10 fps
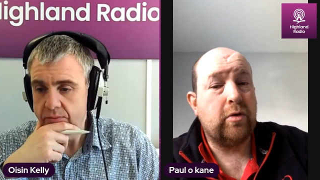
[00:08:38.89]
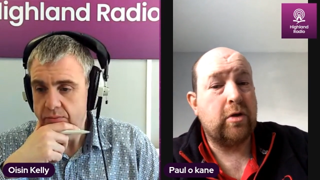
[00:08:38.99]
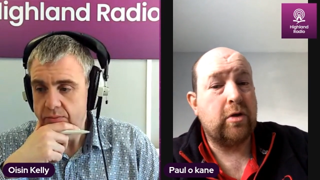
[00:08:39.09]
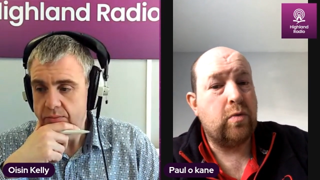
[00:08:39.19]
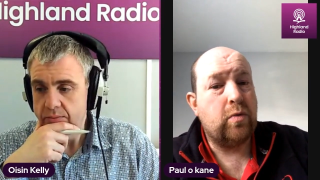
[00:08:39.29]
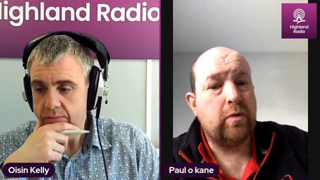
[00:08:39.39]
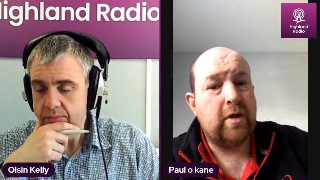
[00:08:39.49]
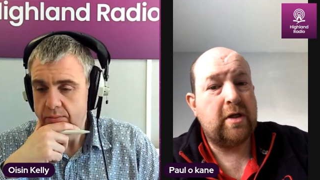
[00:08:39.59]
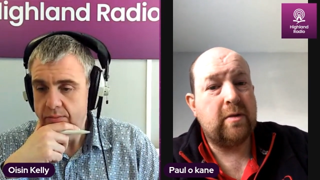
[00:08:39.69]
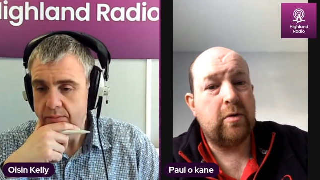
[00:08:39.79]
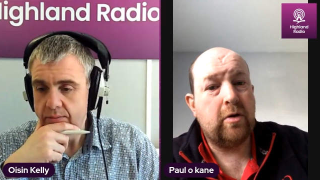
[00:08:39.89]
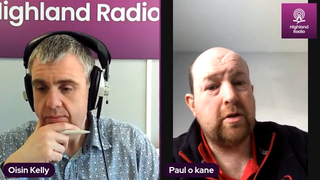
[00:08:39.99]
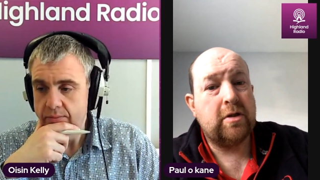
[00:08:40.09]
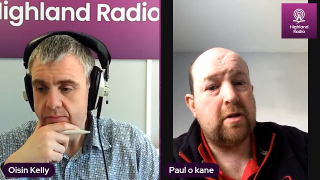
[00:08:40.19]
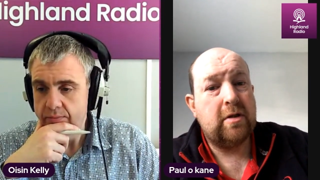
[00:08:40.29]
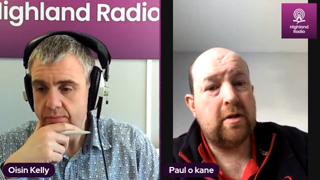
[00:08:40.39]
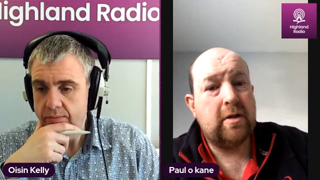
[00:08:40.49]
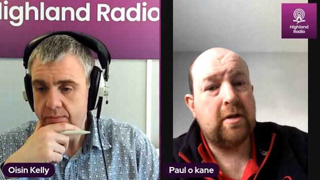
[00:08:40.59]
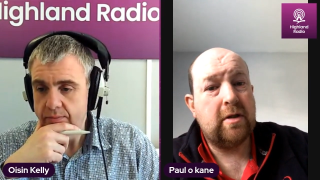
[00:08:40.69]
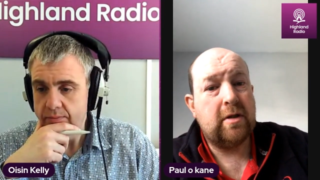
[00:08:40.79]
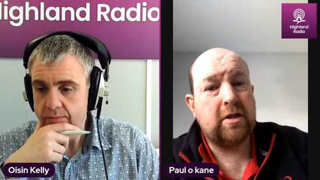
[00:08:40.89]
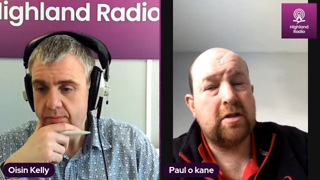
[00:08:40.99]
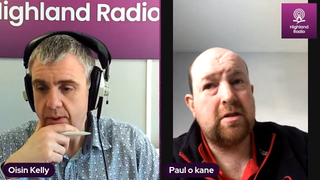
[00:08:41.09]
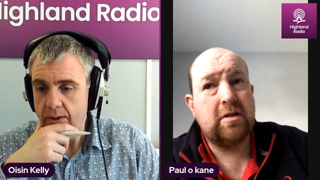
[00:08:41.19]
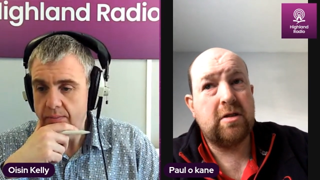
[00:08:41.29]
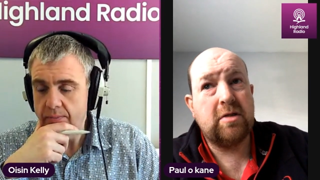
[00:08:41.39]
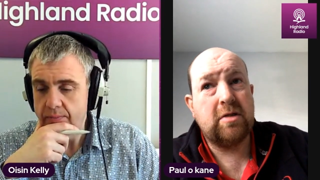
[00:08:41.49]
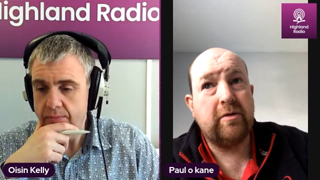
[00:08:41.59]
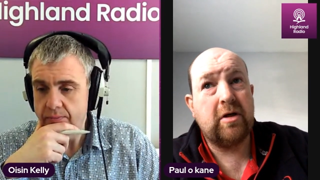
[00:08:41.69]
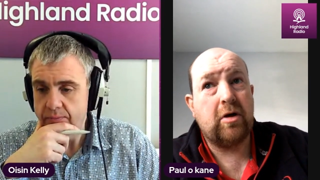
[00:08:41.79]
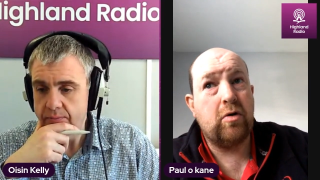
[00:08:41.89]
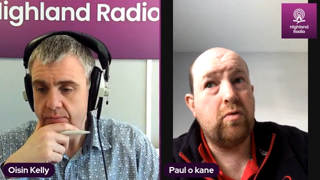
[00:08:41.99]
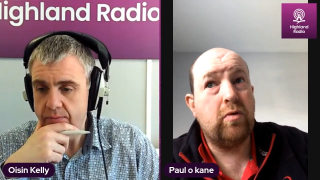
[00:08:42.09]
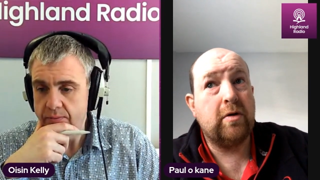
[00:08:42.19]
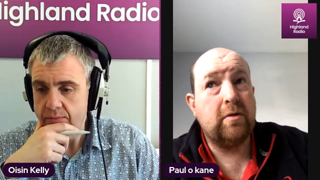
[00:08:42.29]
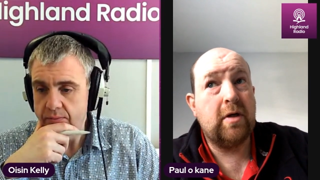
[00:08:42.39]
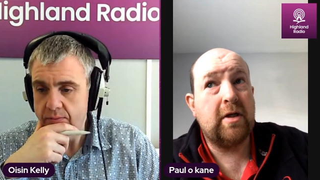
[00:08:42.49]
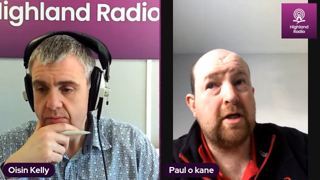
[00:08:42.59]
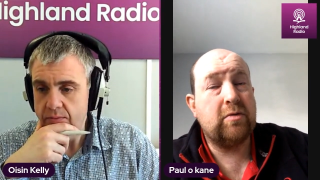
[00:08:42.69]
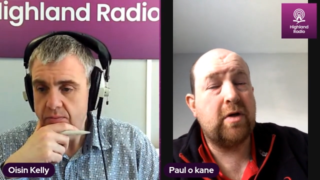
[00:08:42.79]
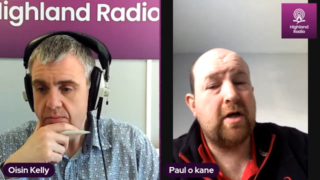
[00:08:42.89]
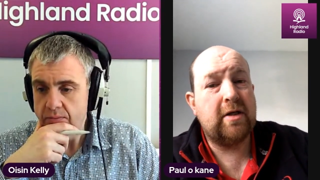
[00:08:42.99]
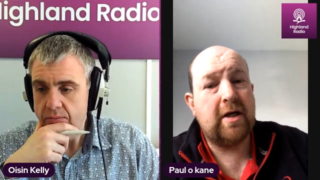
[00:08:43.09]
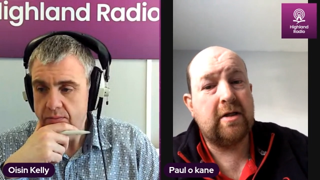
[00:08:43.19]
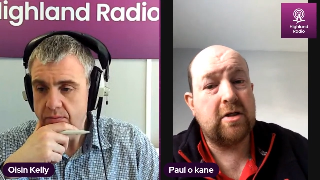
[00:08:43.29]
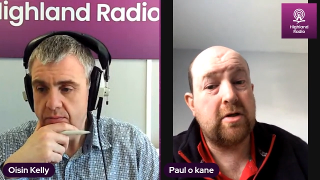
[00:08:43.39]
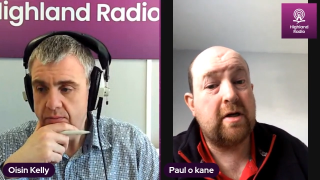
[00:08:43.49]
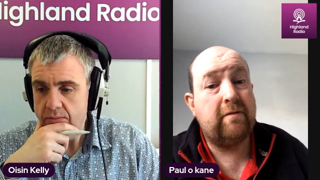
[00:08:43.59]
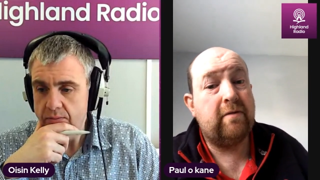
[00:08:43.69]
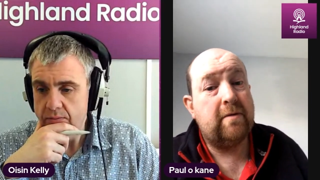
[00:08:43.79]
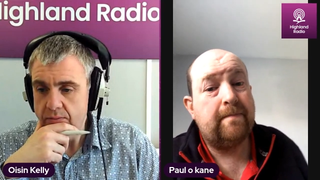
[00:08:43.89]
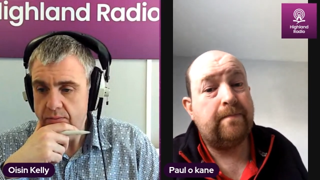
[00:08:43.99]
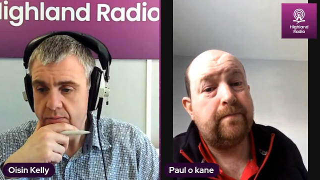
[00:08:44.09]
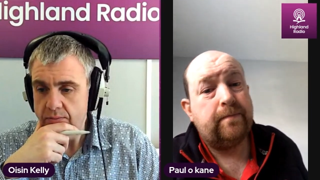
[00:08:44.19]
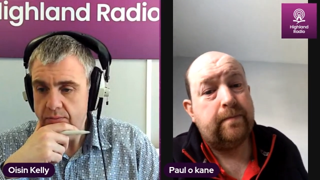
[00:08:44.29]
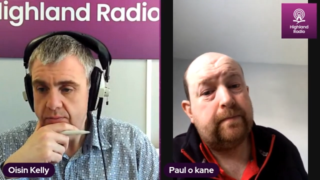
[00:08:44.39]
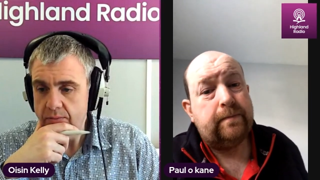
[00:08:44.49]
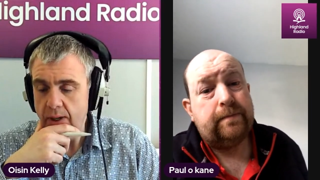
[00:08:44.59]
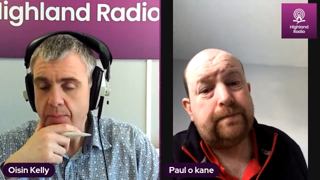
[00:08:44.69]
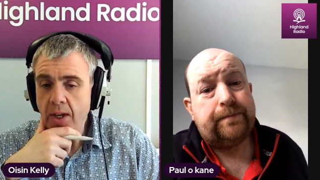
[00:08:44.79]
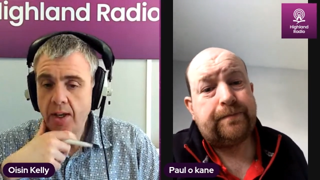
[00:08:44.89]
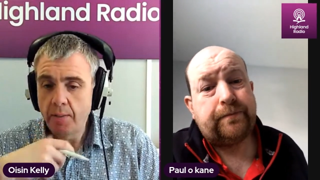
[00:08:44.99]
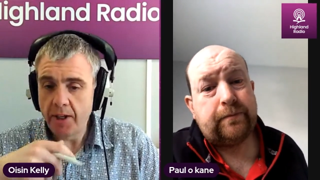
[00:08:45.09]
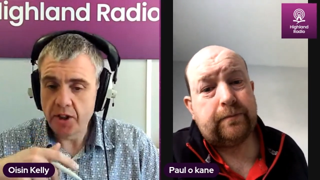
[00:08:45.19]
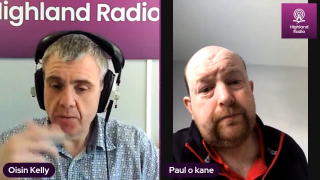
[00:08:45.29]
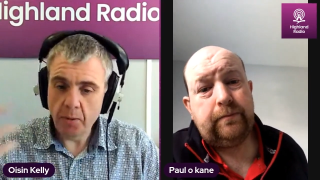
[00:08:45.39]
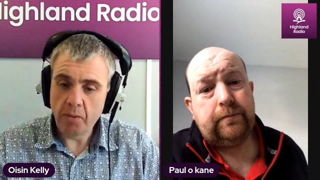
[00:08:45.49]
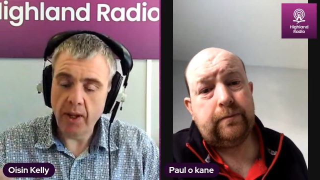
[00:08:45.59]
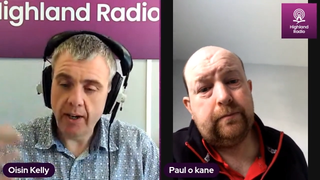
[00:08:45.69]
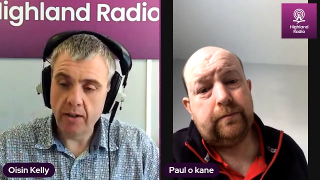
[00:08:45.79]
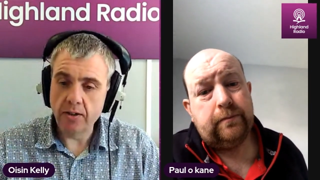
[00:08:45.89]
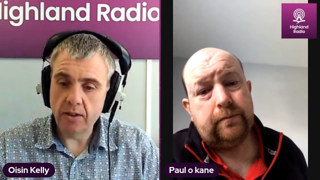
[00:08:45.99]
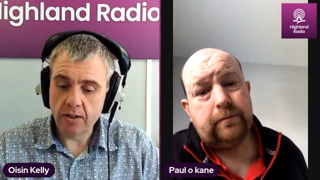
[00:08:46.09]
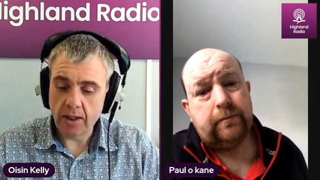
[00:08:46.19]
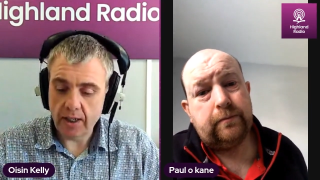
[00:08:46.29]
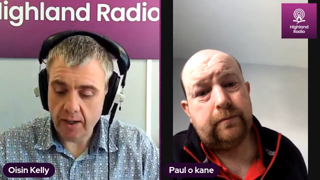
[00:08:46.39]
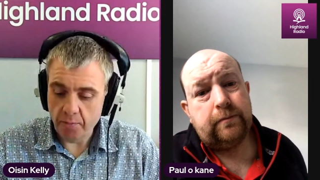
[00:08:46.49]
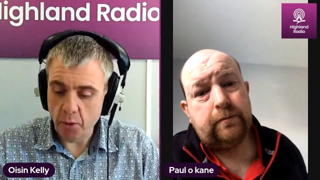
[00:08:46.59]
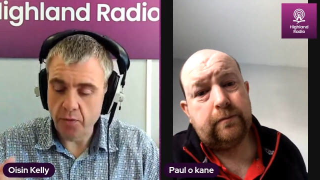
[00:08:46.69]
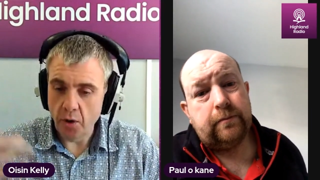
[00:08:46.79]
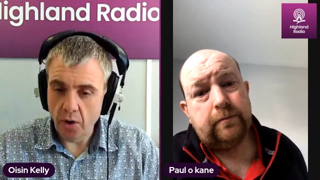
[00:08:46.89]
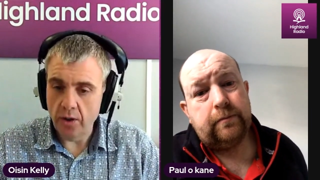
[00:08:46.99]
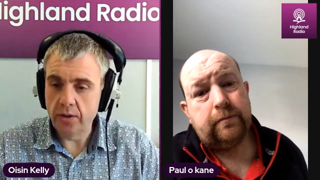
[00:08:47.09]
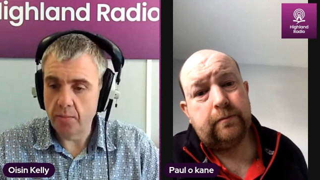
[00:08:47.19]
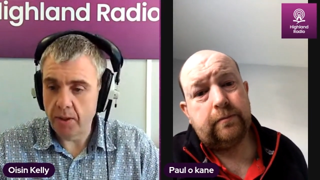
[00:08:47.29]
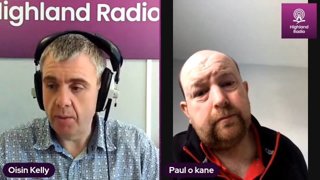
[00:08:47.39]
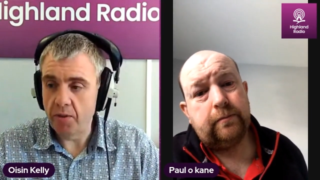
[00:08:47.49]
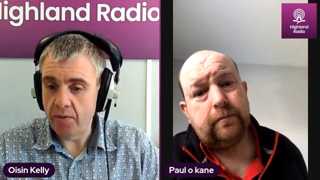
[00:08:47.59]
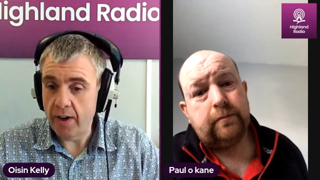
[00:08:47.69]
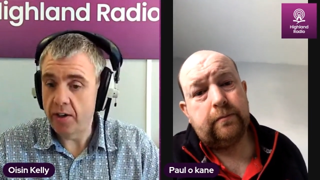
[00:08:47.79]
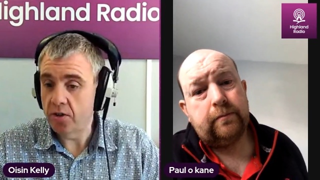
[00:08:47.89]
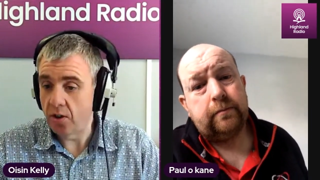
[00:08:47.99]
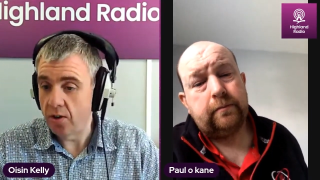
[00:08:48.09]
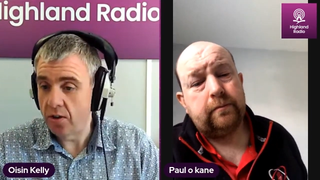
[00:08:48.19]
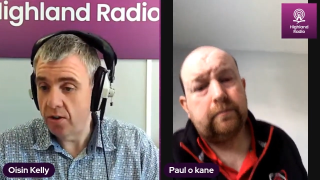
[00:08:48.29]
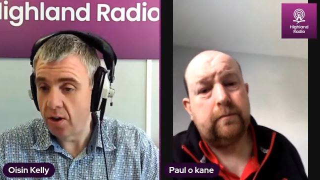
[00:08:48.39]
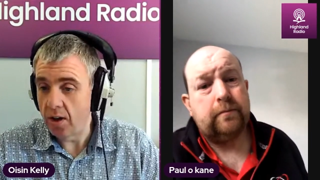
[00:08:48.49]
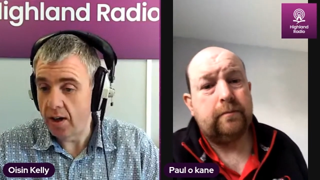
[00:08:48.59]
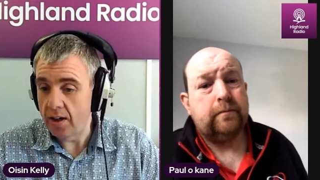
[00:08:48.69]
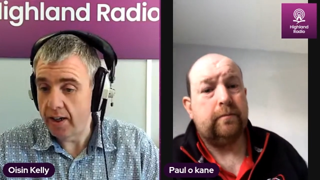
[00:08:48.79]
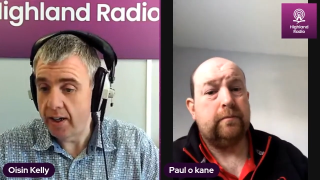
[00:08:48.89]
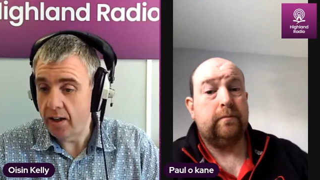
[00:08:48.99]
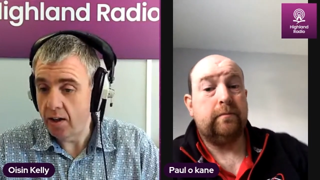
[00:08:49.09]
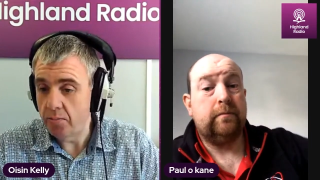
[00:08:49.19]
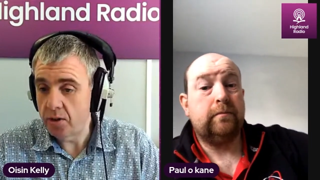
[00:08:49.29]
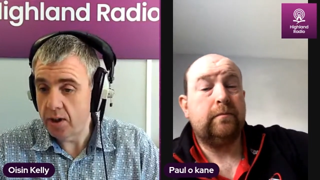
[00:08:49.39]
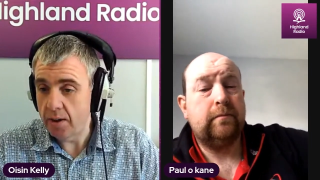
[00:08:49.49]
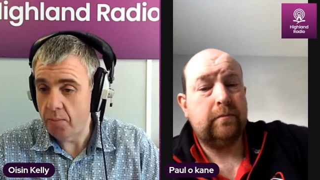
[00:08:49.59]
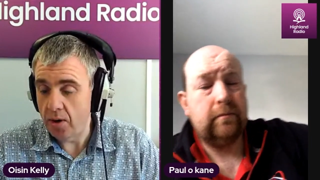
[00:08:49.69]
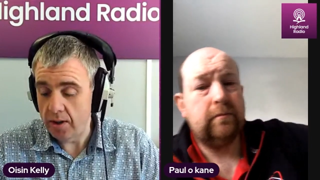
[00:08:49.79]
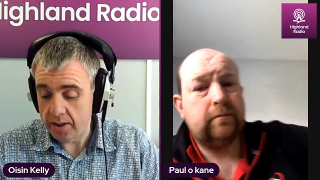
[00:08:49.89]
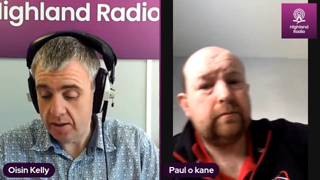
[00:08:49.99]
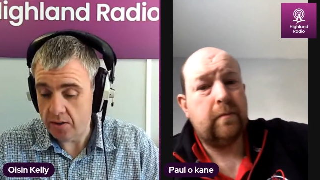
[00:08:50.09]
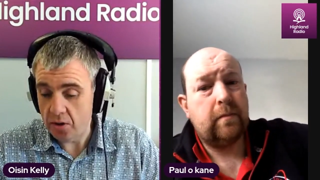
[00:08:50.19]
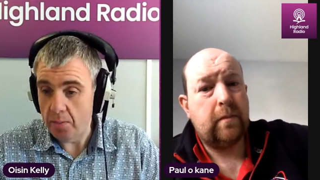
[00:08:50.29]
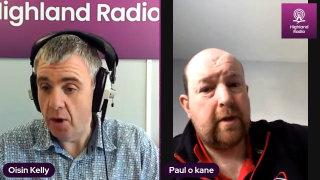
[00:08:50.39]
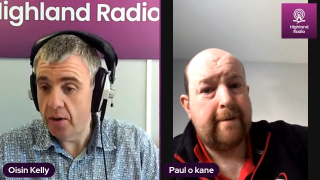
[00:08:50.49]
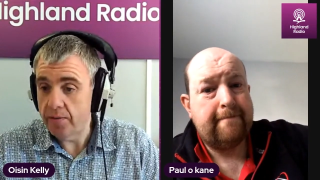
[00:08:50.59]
Speaker 1: going to go one way, to be honest. Uh, it's it's built to grow, and, and that's what I intend to drive.
Speaker 2: Yeah, you mentioned about players that have moved on to play with various other All Ireland League clubs, uh, Paul. That, that's come out